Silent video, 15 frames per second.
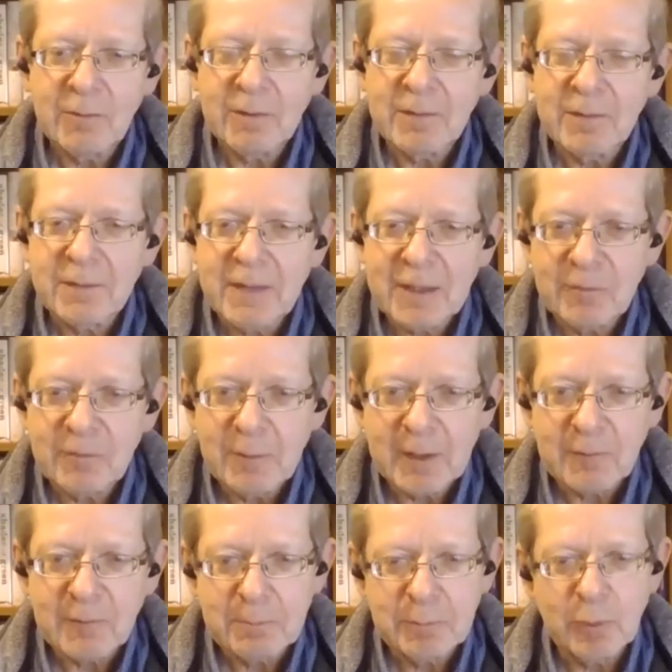Well, thanks very much,
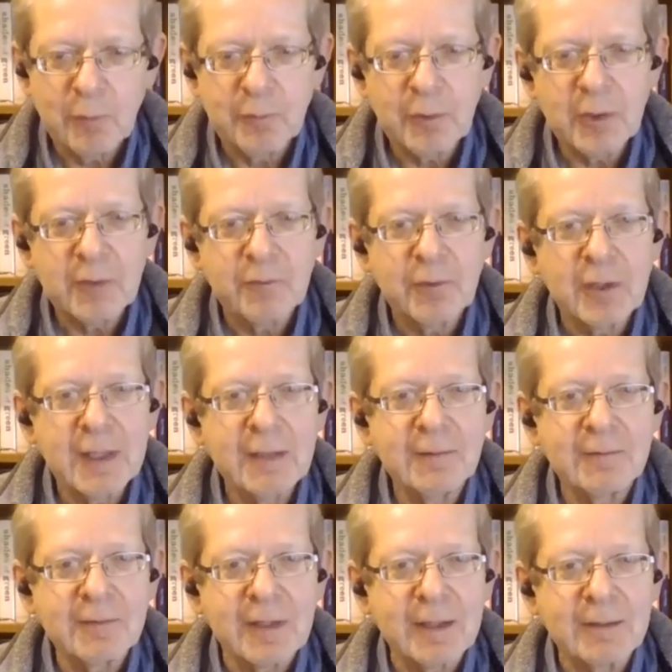Paul, for your
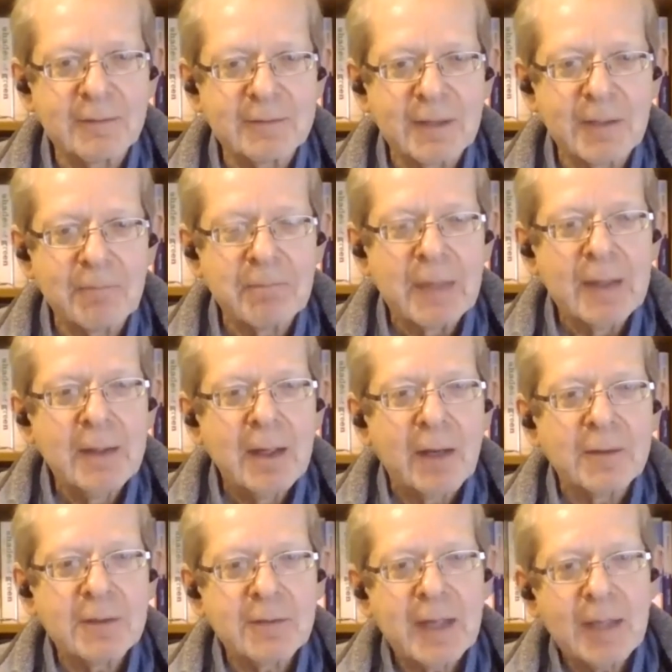insights.
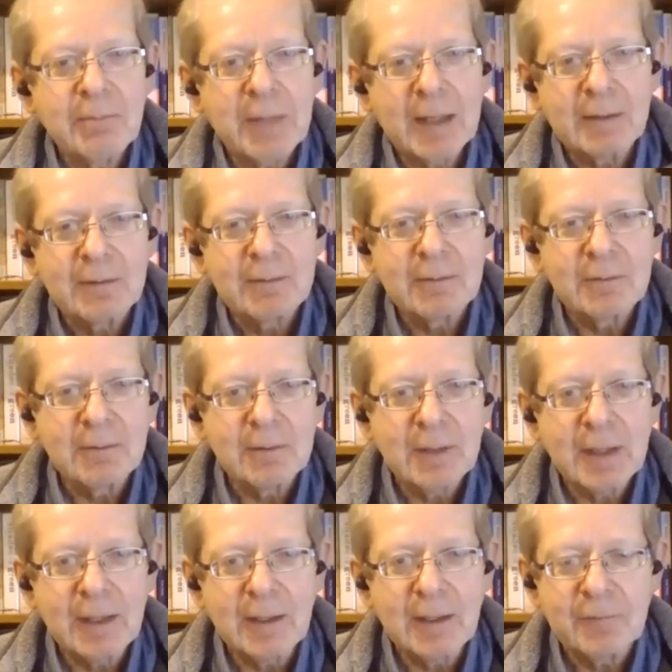I'll just hand back to
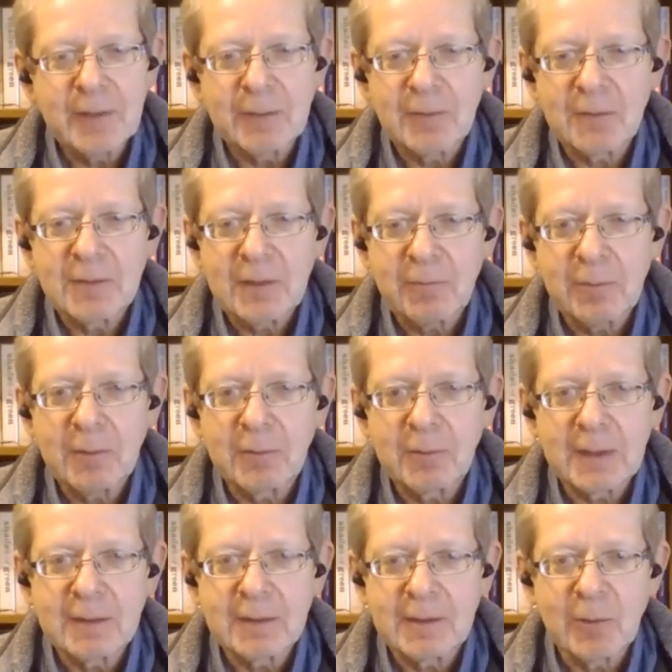Philip to see if we want
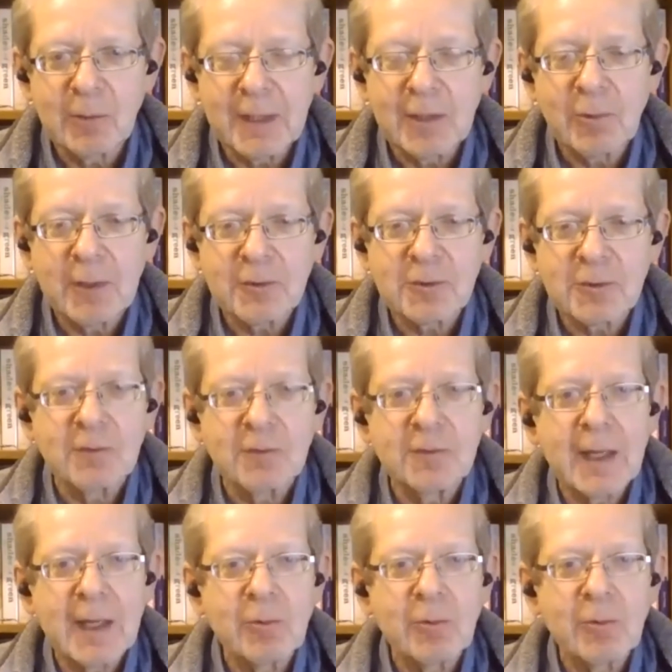to deal with any questions now.